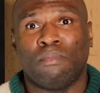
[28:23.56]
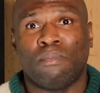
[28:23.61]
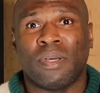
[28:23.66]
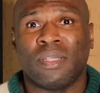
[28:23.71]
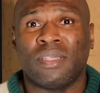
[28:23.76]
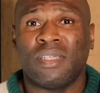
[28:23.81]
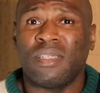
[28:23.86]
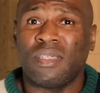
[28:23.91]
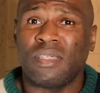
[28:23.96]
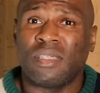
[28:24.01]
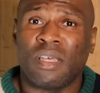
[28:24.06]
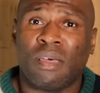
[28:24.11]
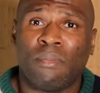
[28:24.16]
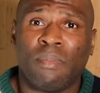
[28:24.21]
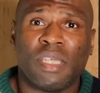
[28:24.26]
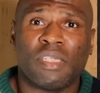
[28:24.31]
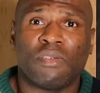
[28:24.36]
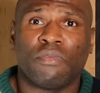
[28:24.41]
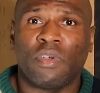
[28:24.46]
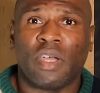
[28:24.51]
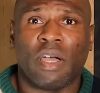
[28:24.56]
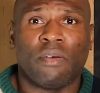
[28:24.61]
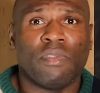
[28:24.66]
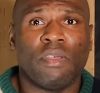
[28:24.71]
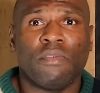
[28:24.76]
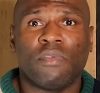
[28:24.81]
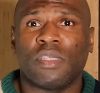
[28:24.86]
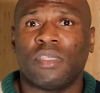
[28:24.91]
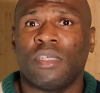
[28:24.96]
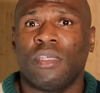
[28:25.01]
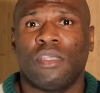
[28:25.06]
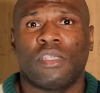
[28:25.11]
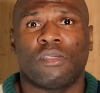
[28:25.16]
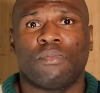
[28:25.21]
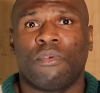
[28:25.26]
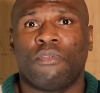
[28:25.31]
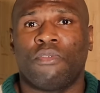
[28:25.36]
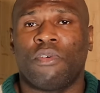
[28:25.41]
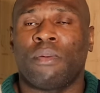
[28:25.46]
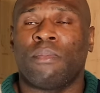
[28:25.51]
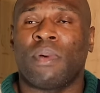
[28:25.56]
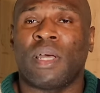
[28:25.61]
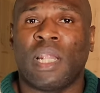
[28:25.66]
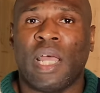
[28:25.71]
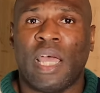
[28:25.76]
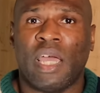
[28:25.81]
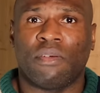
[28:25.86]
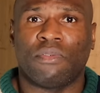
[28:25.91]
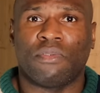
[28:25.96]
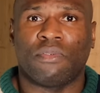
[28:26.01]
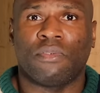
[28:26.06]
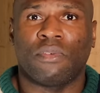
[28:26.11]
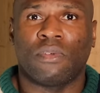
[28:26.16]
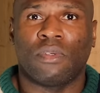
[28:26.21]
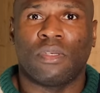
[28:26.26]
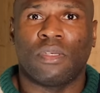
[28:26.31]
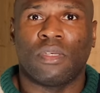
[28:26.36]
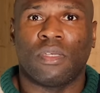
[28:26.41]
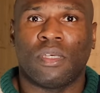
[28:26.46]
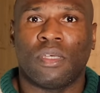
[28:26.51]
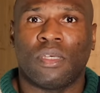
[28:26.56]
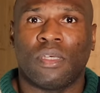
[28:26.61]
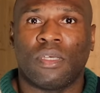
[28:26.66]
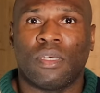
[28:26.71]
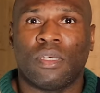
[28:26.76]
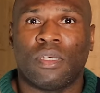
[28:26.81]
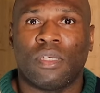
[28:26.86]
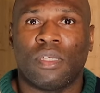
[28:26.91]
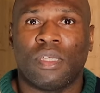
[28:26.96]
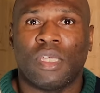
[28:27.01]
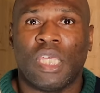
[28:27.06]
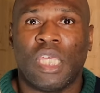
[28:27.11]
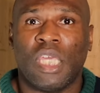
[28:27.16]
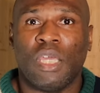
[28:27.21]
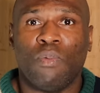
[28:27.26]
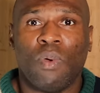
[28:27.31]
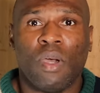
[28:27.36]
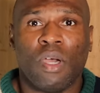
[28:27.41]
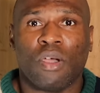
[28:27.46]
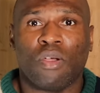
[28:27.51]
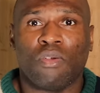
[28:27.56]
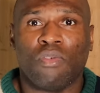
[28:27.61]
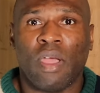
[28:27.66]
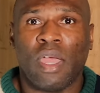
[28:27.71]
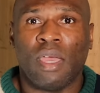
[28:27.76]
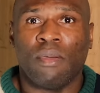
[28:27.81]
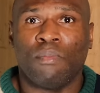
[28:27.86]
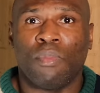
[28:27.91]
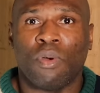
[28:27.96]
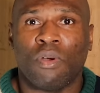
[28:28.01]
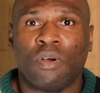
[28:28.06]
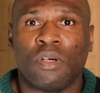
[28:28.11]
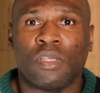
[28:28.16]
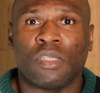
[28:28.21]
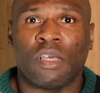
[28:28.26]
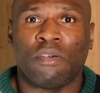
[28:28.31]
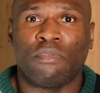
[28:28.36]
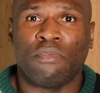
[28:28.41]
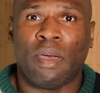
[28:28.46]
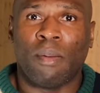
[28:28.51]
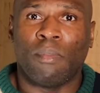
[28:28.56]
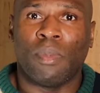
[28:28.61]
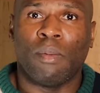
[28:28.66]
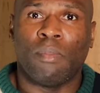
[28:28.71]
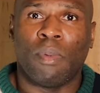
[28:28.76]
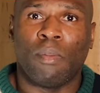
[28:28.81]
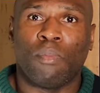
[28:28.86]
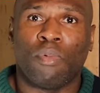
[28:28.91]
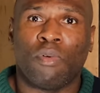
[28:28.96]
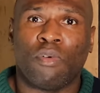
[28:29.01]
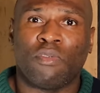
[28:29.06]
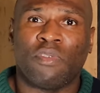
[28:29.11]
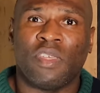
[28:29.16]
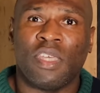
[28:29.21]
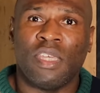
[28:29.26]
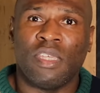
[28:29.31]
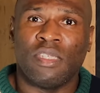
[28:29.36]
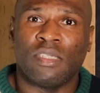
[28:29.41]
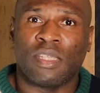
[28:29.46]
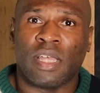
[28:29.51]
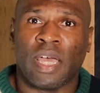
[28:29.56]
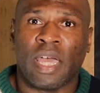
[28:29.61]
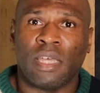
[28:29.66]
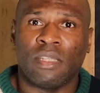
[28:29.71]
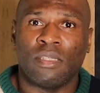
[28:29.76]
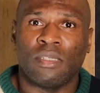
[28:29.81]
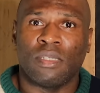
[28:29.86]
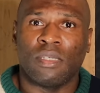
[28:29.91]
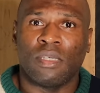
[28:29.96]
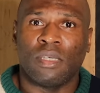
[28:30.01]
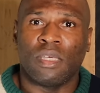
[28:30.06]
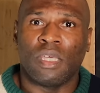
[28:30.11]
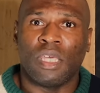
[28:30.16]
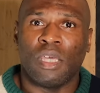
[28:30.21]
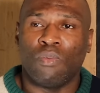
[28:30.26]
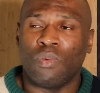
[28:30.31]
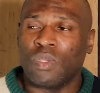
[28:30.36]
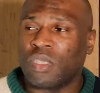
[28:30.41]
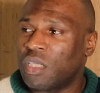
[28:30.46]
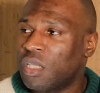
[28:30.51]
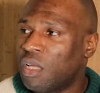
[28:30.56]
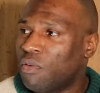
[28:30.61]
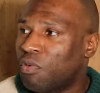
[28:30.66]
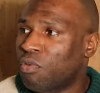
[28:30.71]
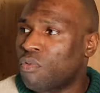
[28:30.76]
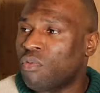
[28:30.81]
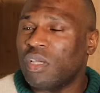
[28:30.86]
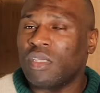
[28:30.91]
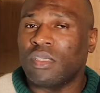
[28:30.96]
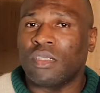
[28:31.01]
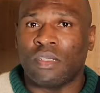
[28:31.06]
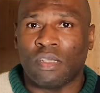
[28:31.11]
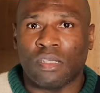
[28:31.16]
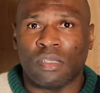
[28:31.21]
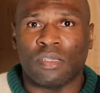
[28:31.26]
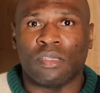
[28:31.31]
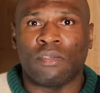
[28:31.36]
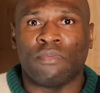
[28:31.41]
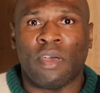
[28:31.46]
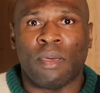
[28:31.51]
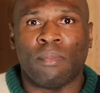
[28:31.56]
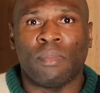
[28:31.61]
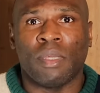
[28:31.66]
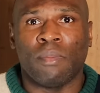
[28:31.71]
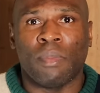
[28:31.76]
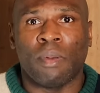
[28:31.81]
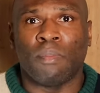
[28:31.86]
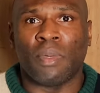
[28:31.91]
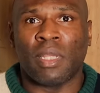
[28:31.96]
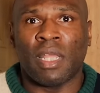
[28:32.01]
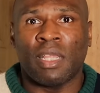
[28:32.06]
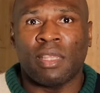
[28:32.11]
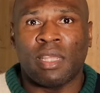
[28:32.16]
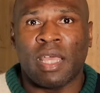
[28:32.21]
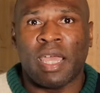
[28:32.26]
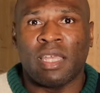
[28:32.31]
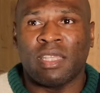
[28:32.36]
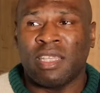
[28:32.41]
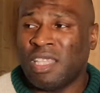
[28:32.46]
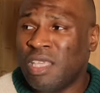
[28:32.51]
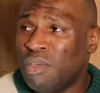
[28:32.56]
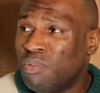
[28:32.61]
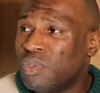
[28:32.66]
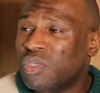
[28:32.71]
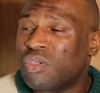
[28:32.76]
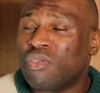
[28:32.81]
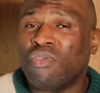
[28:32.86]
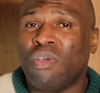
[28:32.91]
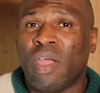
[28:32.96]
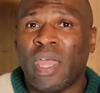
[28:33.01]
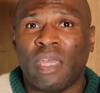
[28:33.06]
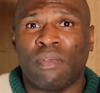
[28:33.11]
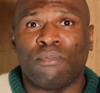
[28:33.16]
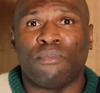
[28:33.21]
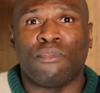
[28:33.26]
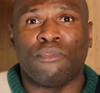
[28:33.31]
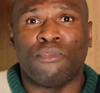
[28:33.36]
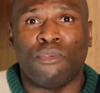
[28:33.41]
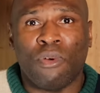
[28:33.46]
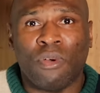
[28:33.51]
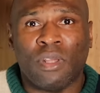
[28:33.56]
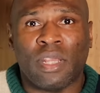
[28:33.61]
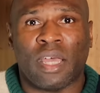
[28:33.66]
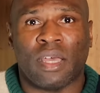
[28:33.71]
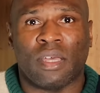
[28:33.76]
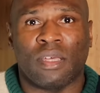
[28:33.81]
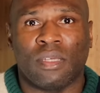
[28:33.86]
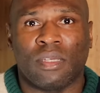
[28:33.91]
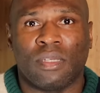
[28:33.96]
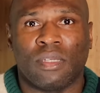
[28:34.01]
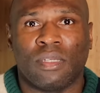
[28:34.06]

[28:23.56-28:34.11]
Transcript: But this is the amazing thing. I've never seen this before in my life. He weren't crying because a family member of his died. It was another resident's family member that died. And he was crying for that.